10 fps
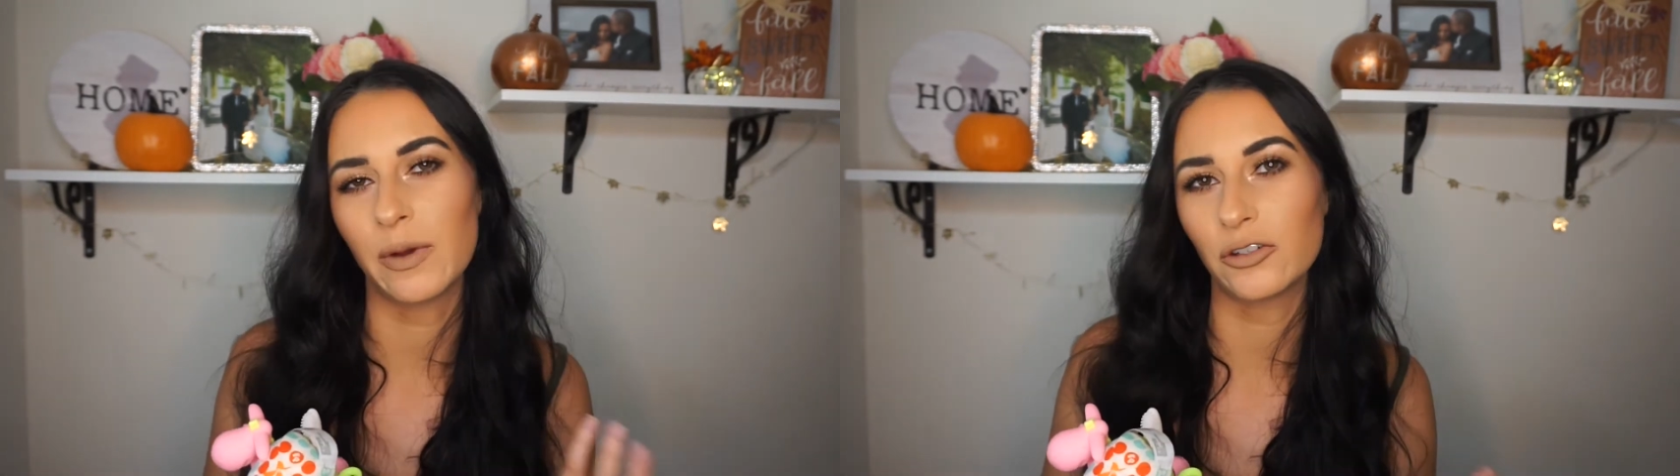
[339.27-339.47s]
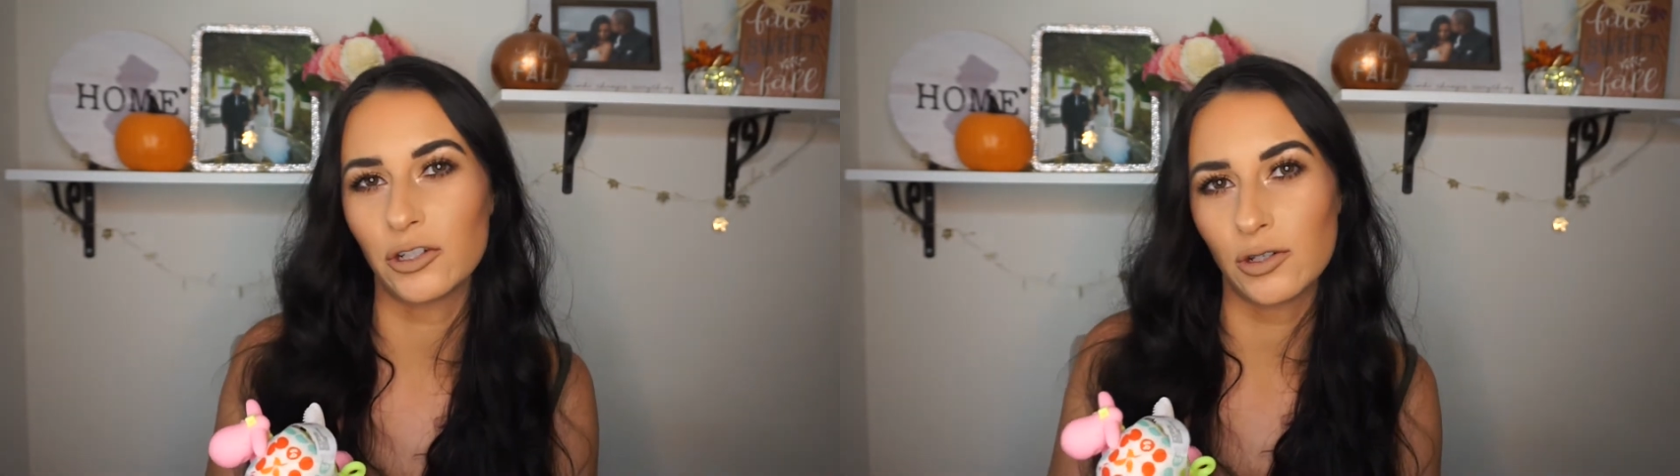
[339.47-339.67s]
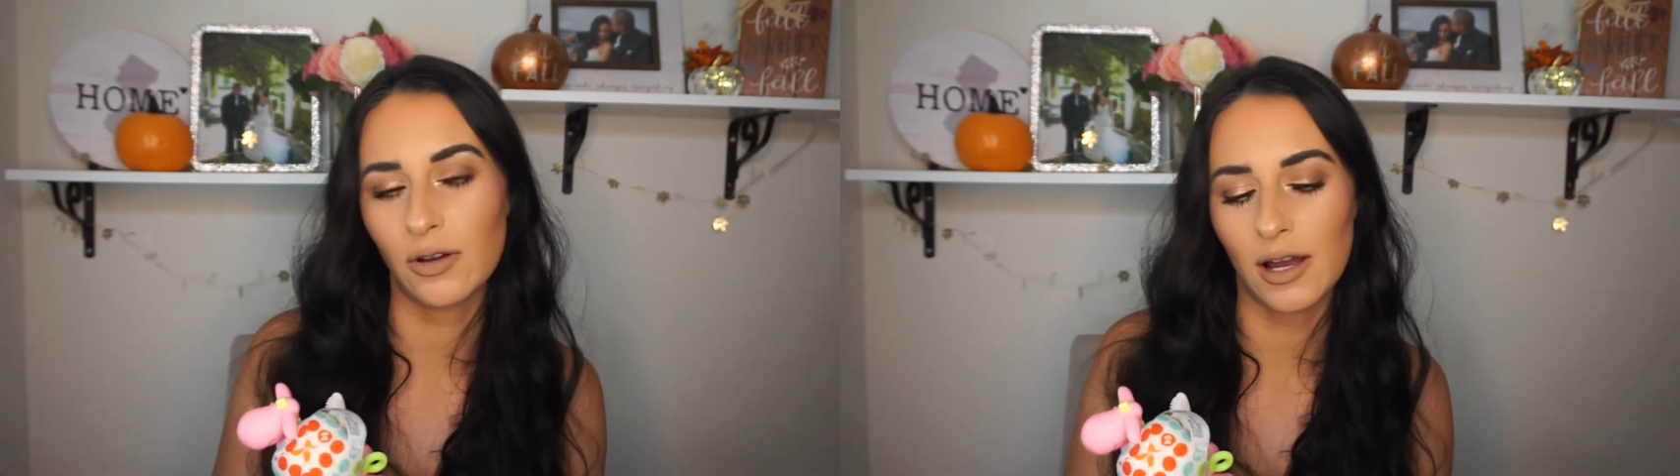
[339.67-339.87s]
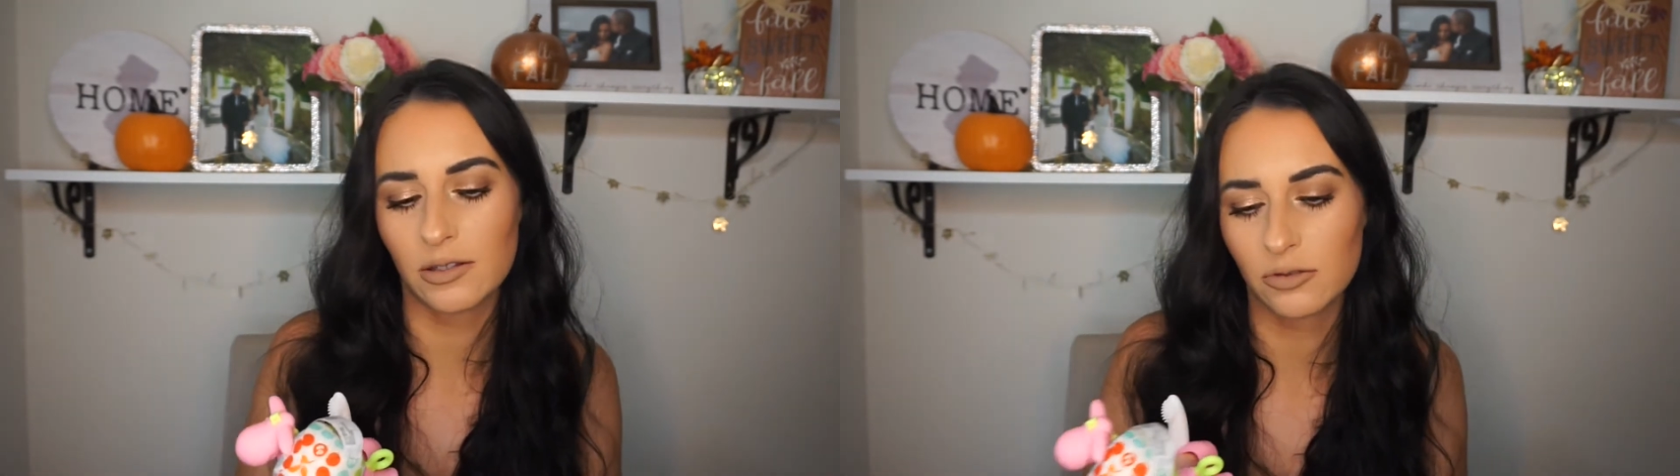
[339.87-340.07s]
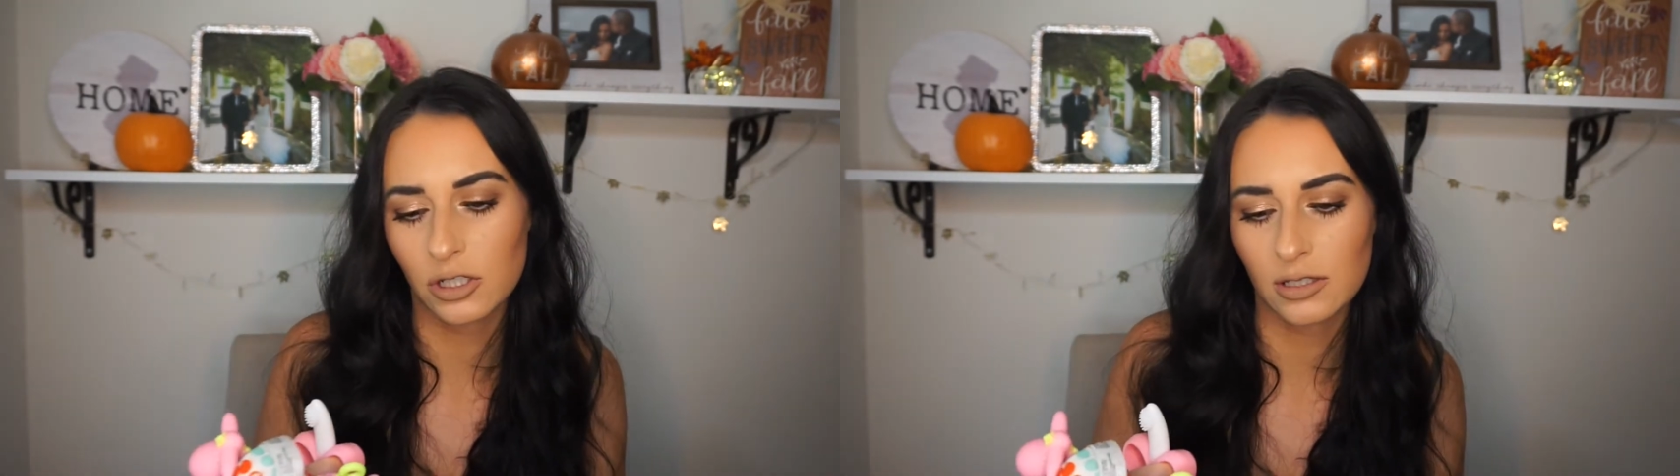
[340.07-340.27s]
I'll show you
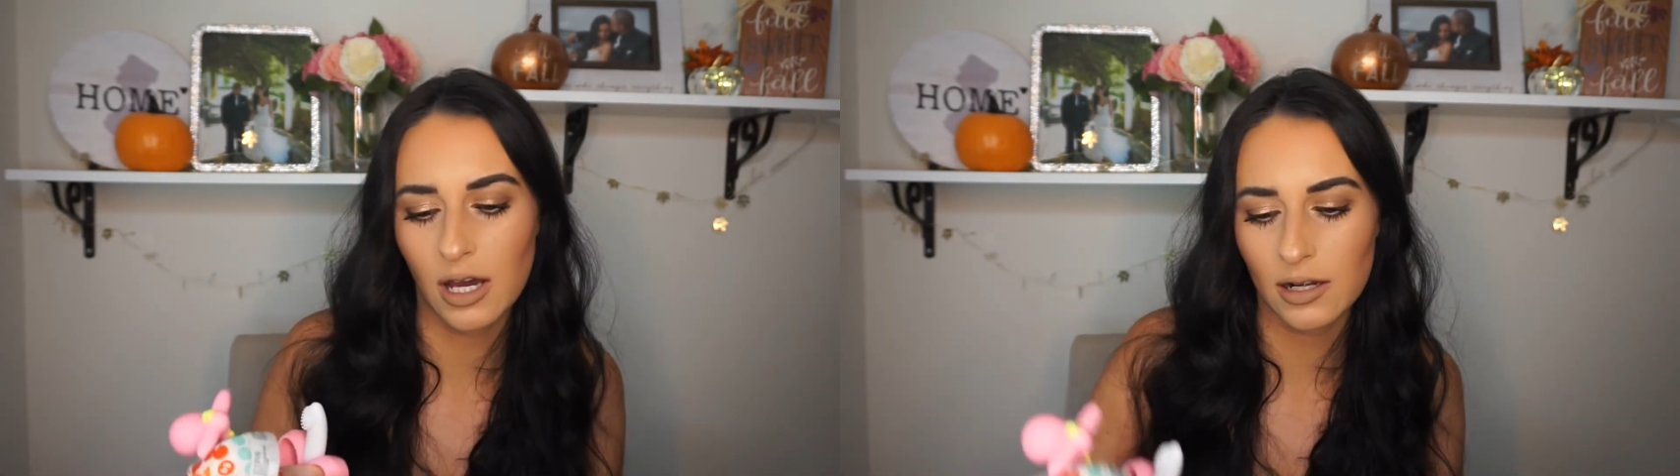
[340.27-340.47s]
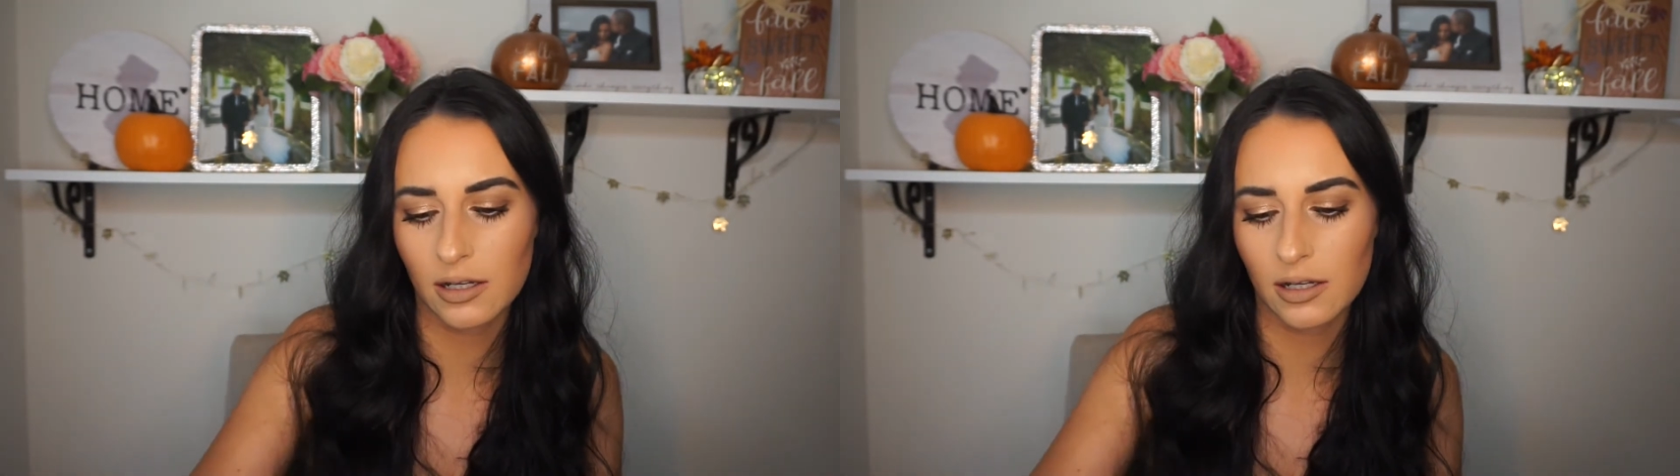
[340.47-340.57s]
guys what she's got